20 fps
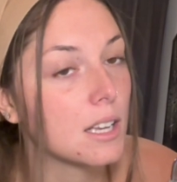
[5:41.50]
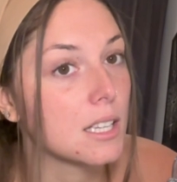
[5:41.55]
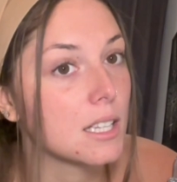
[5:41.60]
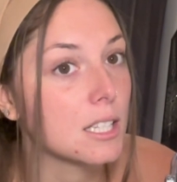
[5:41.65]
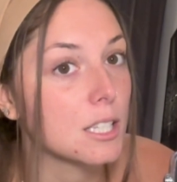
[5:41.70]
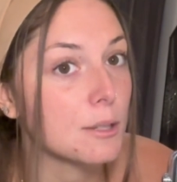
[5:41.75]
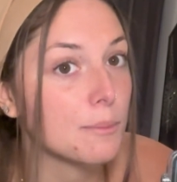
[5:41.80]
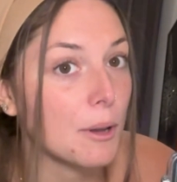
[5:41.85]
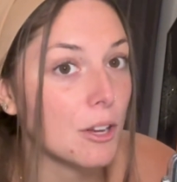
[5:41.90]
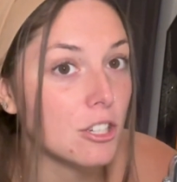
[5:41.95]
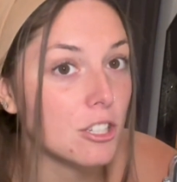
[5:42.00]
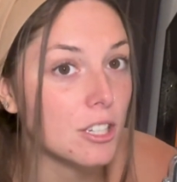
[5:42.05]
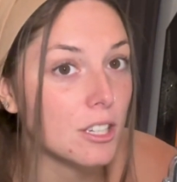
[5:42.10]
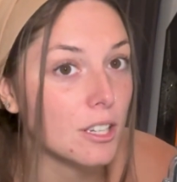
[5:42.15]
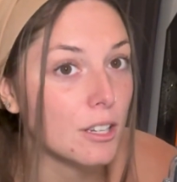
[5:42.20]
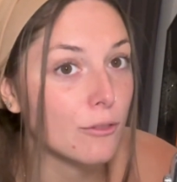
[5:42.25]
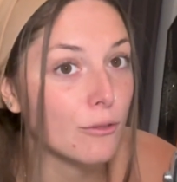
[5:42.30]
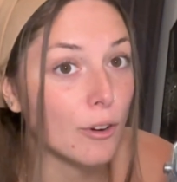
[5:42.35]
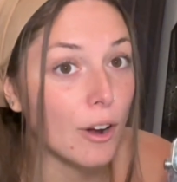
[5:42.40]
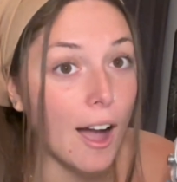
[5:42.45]

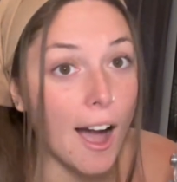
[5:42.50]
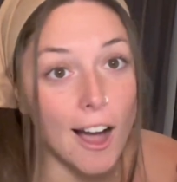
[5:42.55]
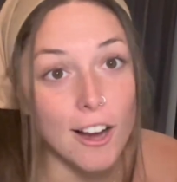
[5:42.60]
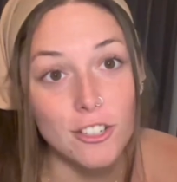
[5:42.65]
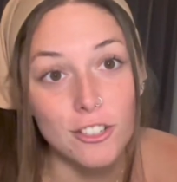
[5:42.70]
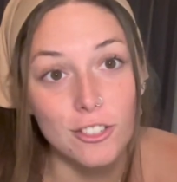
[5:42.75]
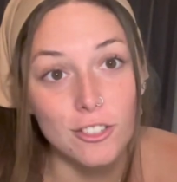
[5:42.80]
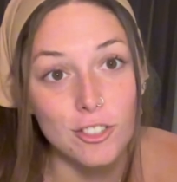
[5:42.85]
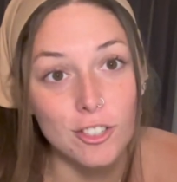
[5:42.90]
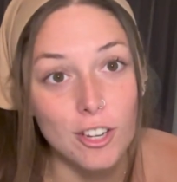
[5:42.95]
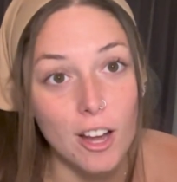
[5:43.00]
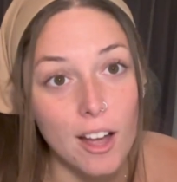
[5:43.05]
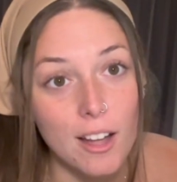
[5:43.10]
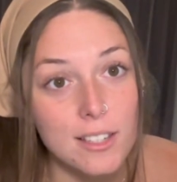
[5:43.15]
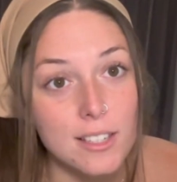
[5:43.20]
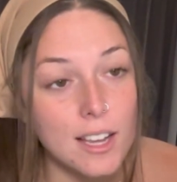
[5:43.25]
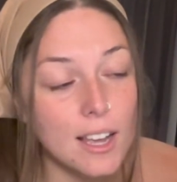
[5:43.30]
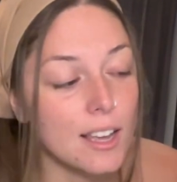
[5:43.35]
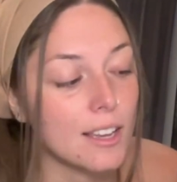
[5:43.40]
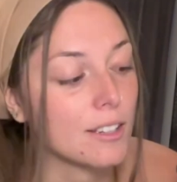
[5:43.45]
especially for action
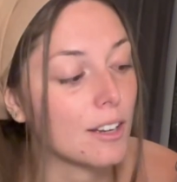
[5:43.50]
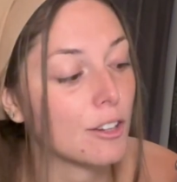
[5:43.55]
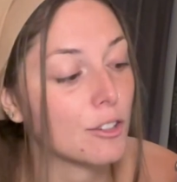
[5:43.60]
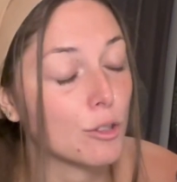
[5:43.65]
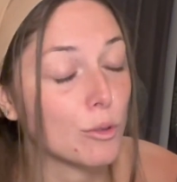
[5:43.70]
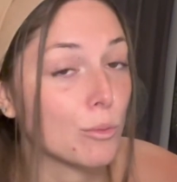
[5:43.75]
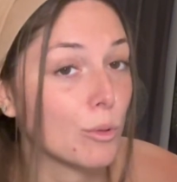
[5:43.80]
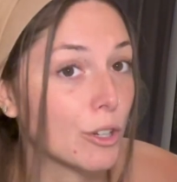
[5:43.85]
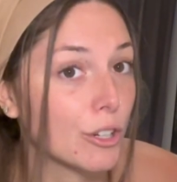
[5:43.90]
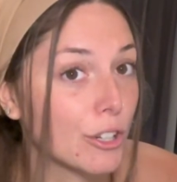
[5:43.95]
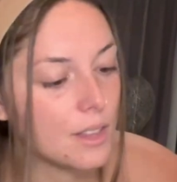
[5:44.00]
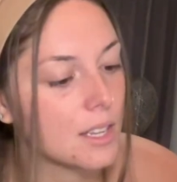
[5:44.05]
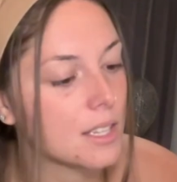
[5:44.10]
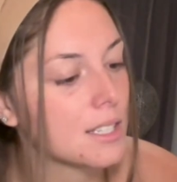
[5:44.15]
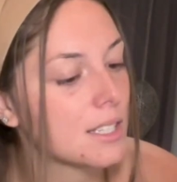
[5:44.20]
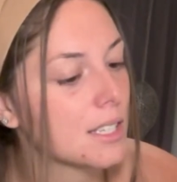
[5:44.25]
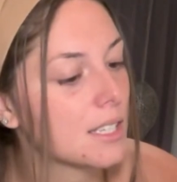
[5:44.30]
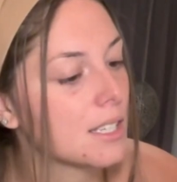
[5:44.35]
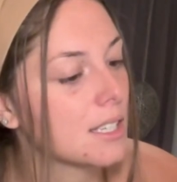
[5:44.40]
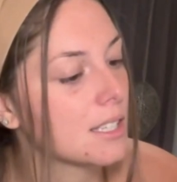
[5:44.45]
shots and underwater.
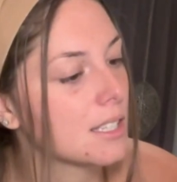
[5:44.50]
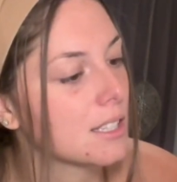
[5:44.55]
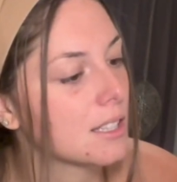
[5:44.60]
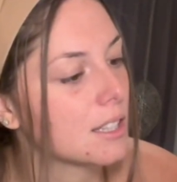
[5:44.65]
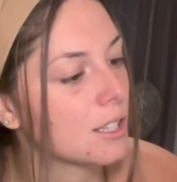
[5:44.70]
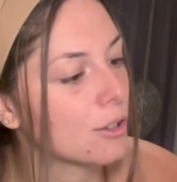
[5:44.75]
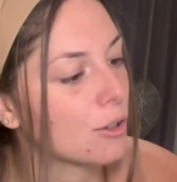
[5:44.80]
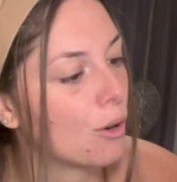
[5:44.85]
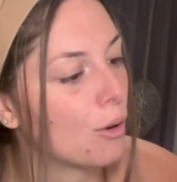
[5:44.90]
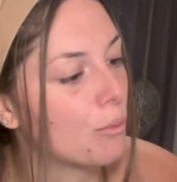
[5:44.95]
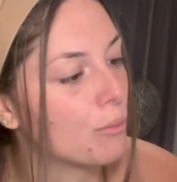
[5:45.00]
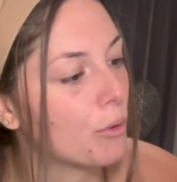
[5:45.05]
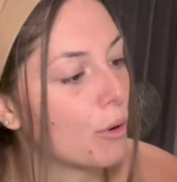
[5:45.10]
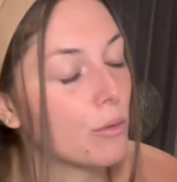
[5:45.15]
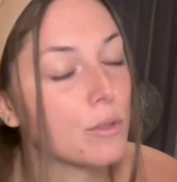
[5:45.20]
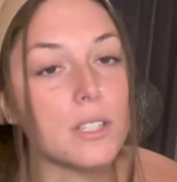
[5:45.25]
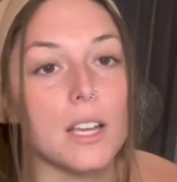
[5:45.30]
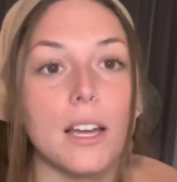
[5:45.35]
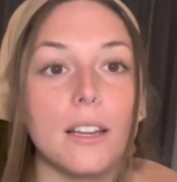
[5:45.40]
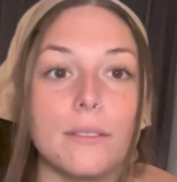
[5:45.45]
This is the
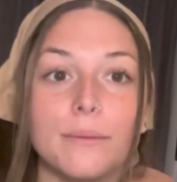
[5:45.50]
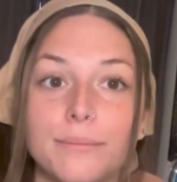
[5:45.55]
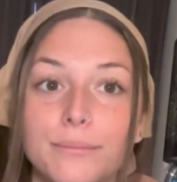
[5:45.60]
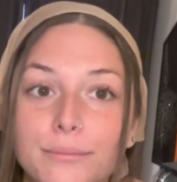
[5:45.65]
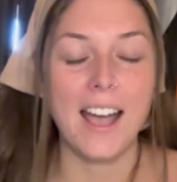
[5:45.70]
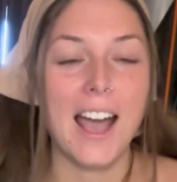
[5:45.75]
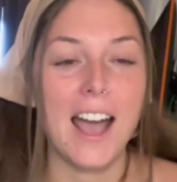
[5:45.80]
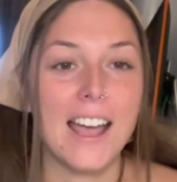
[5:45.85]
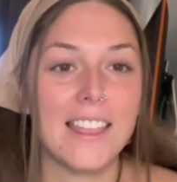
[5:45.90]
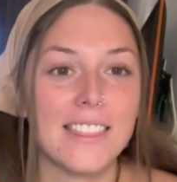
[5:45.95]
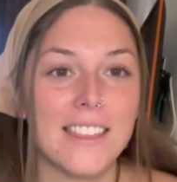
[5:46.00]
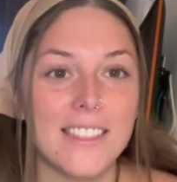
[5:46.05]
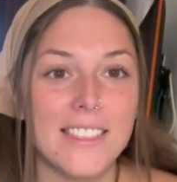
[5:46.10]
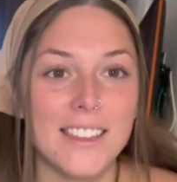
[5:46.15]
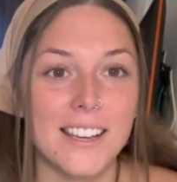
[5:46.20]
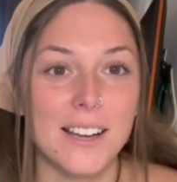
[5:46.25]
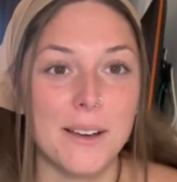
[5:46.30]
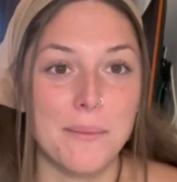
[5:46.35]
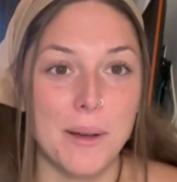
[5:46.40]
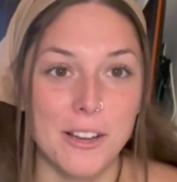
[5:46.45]
GoPro 10. And the
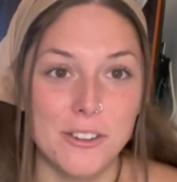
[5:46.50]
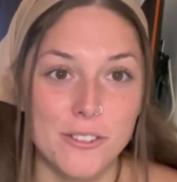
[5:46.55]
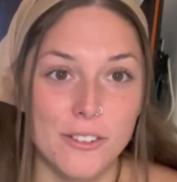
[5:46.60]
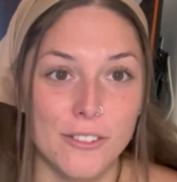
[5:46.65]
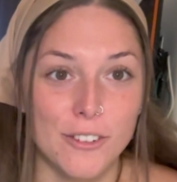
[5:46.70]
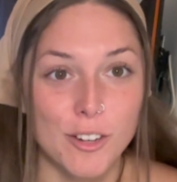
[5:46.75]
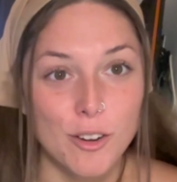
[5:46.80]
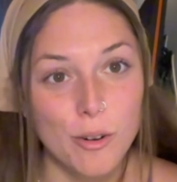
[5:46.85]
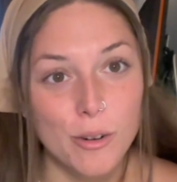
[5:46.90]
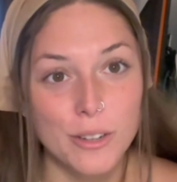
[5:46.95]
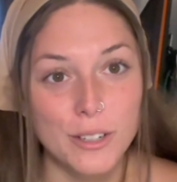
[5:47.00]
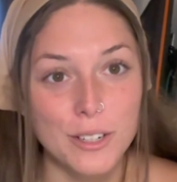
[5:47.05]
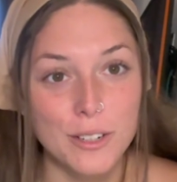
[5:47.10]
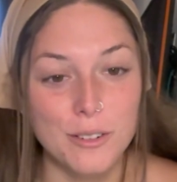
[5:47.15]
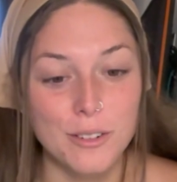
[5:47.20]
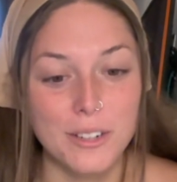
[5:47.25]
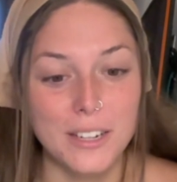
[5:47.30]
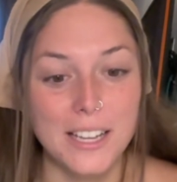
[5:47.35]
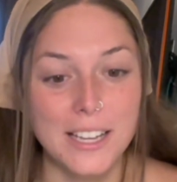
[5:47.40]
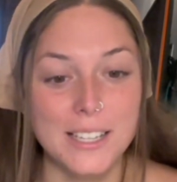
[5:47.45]
thing I'm actually recording
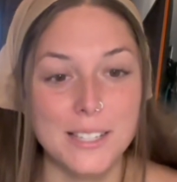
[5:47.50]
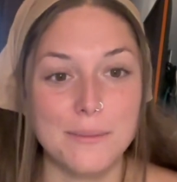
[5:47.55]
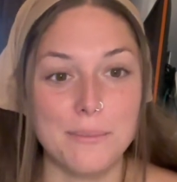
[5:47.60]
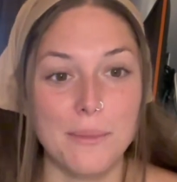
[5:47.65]
on is